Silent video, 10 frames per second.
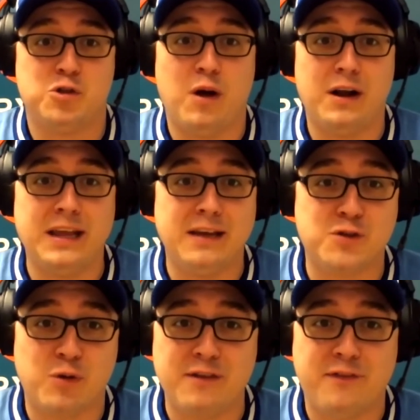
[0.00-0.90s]
twenty of
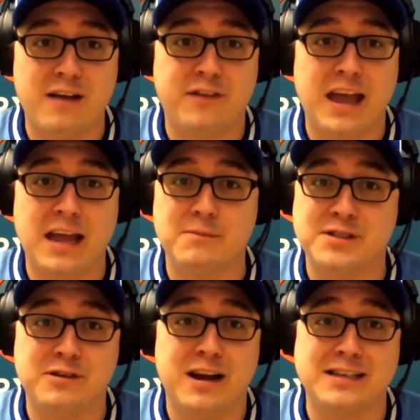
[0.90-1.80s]
twenty-five
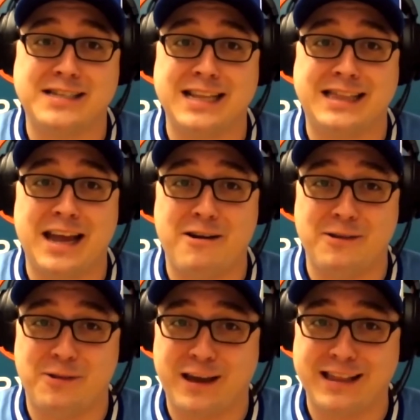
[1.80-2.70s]
games, you got to sit there
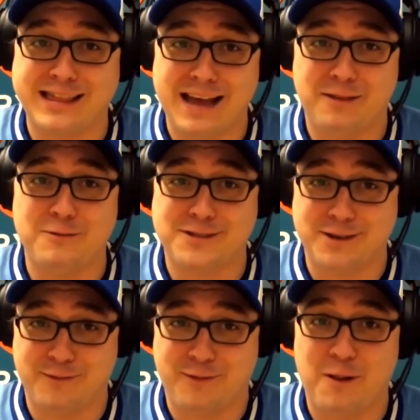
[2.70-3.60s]
and look at that
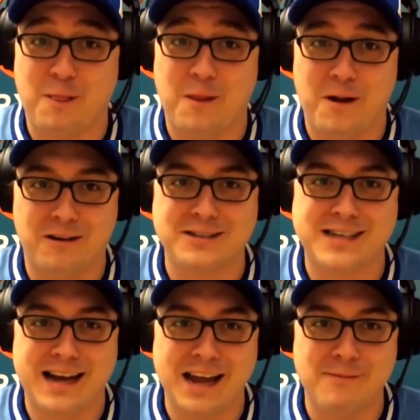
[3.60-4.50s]
loser for a long
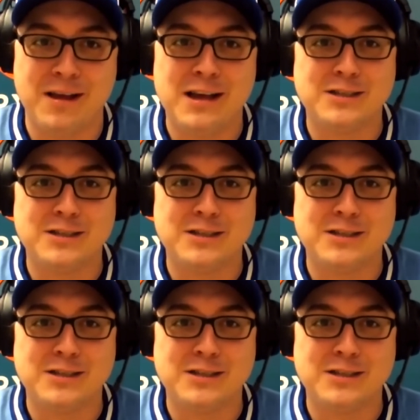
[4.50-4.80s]
time.